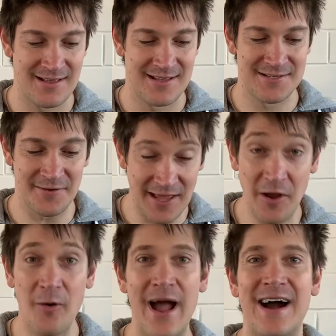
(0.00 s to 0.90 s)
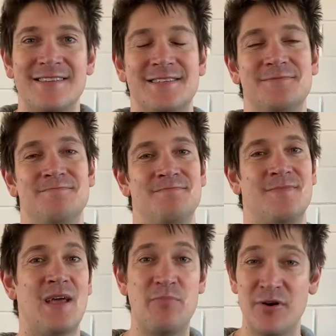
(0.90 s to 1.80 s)
So they go out,
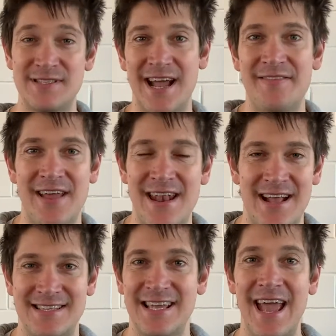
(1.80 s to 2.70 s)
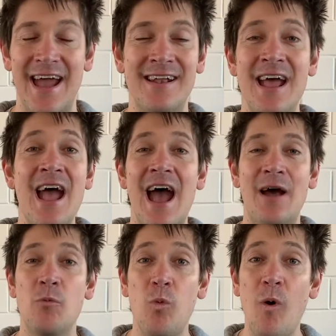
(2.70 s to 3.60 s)
they put down their nets again,
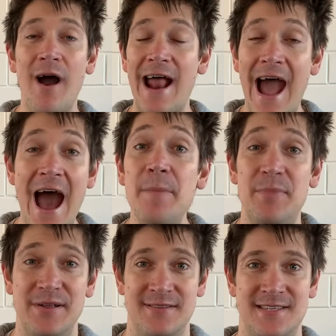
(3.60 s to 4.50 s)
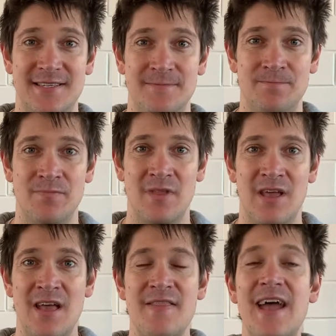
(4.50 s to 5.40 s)
and what happens?
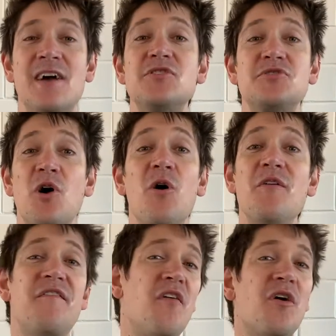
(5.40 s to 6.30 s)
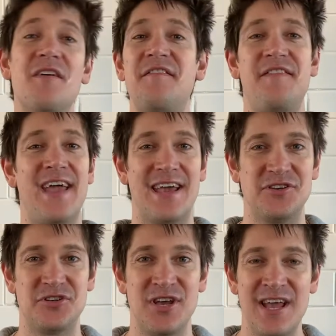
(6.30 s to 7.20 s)
They are so full of
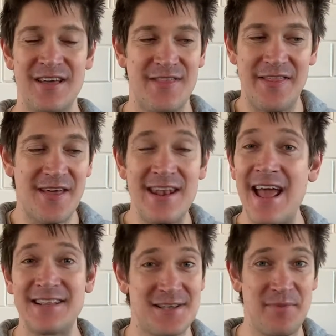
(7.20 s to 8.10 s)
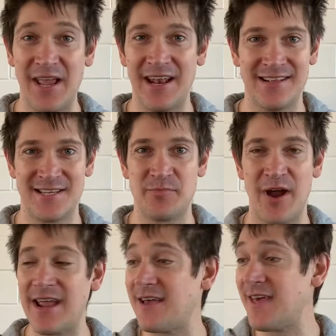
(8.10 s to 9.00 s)
fish that the nets are beginning to
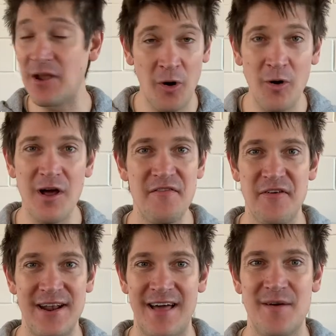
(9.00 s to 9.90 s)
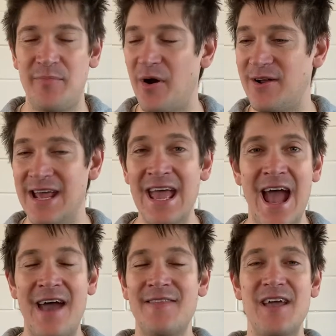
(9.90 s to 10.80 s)
break, and they call over another boat,
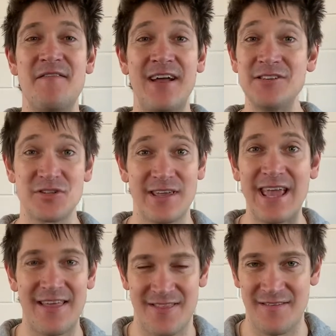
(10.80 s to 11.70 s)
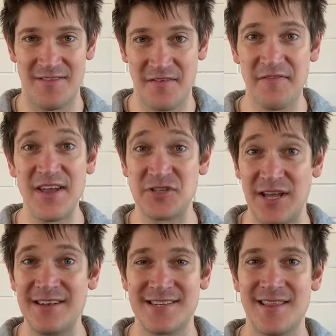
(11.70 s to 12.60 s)
and they eventually get the, the fish
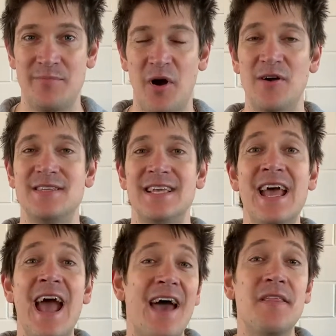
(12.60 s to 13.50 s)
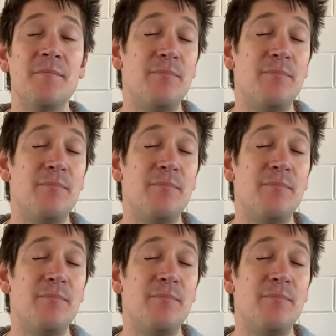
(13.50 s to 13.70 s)
into the boats, and the,